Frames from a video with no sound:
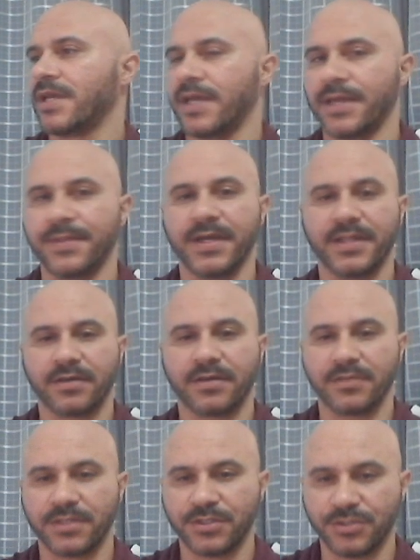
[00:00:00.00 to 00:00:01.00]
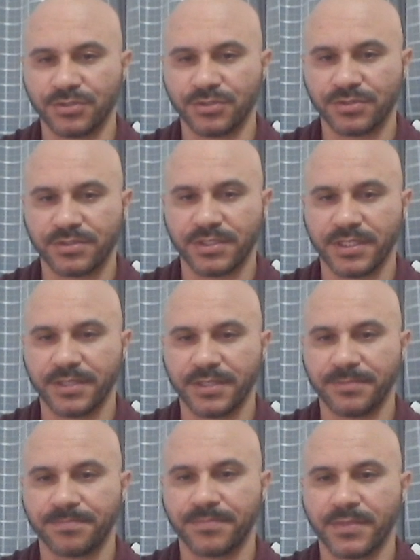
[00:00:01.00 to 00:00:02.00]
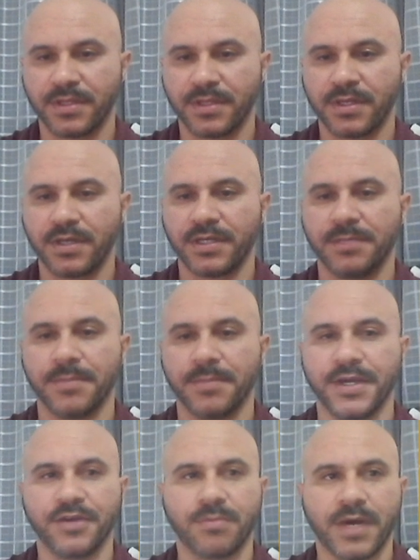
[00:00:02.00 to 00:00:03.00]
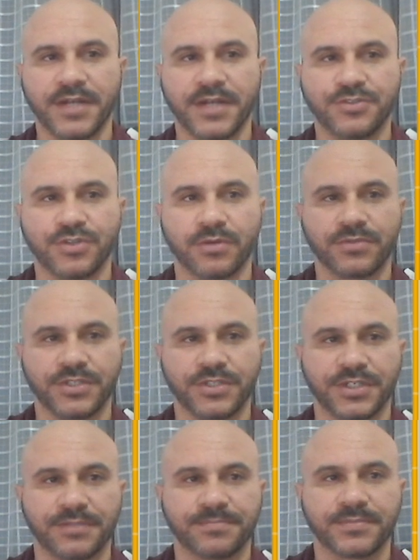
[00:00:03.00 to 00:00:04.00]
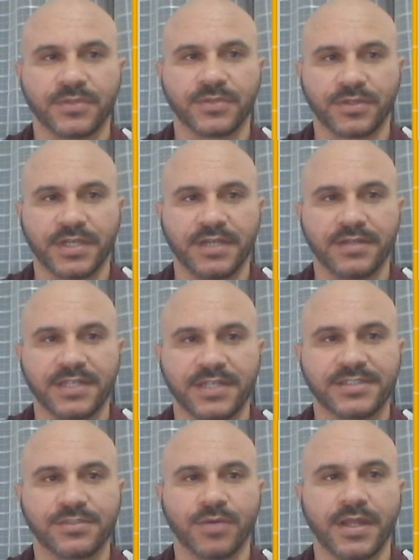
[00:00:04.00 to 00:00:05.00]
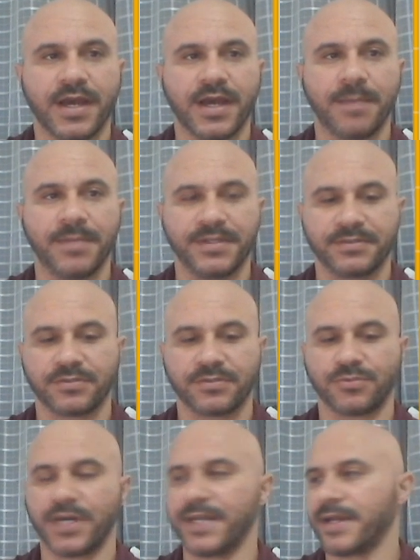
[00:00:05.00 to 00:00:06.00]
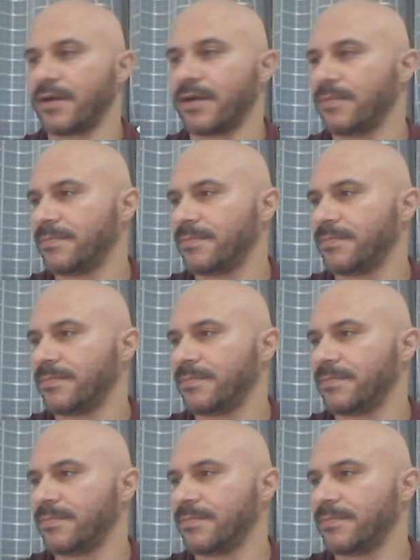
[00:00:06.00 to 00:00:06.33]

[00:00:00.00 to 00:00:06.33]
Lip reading: Then I'm gonna use the email by John here. Okay, let's see what happened right now.